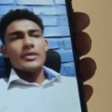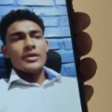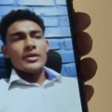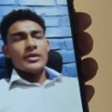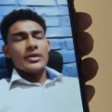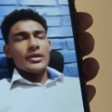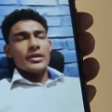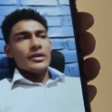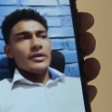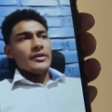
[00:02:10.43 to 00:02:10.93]

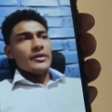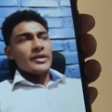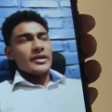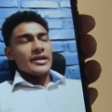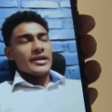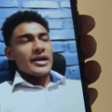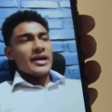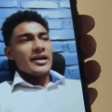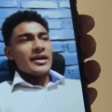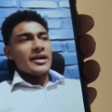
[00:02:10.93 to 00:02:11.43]
They also have a
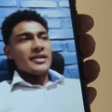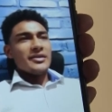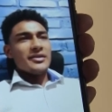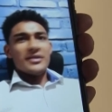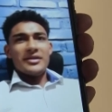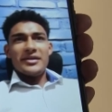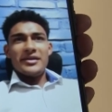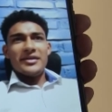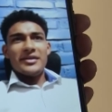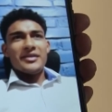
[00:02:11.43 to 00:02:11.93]

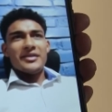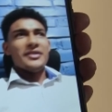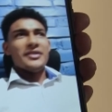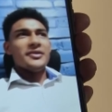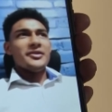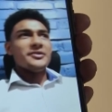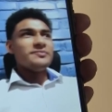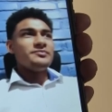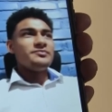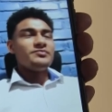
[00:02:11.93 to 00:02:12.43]
technical school
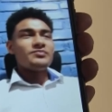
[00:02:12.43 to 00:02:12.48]
where a